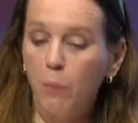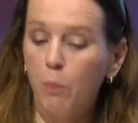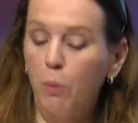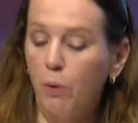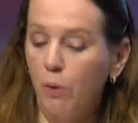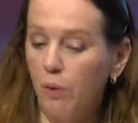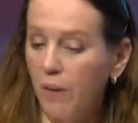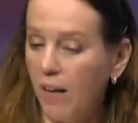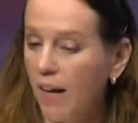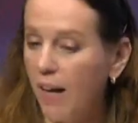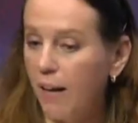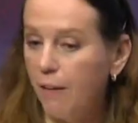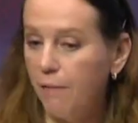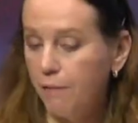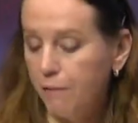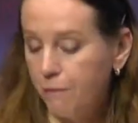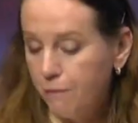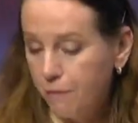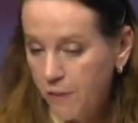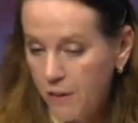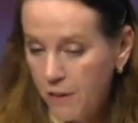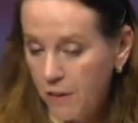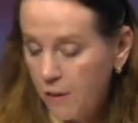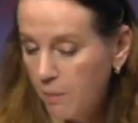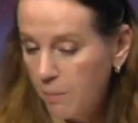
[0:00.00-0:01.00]
will have.
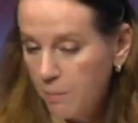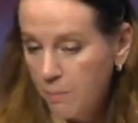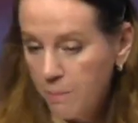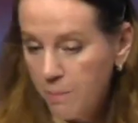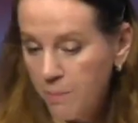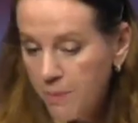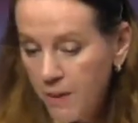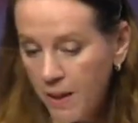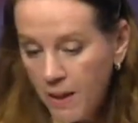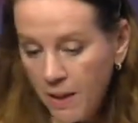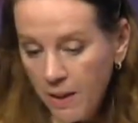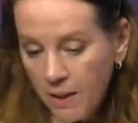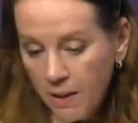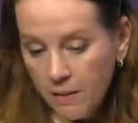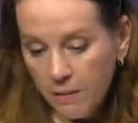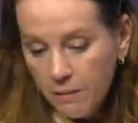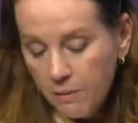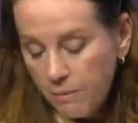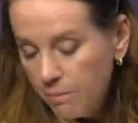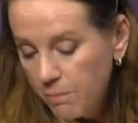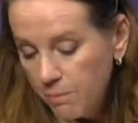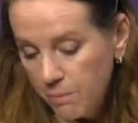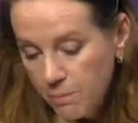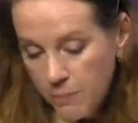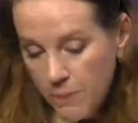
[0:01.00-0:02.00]
Um,
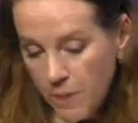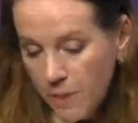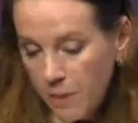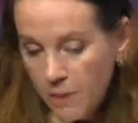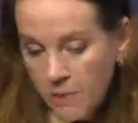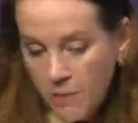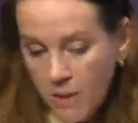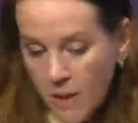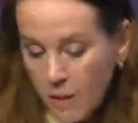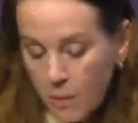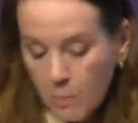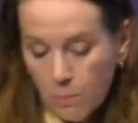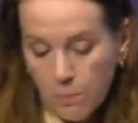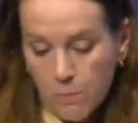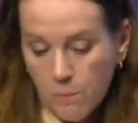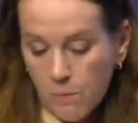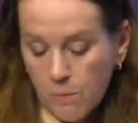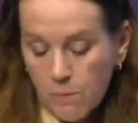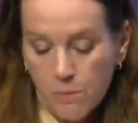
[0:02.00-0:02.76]
uh, they,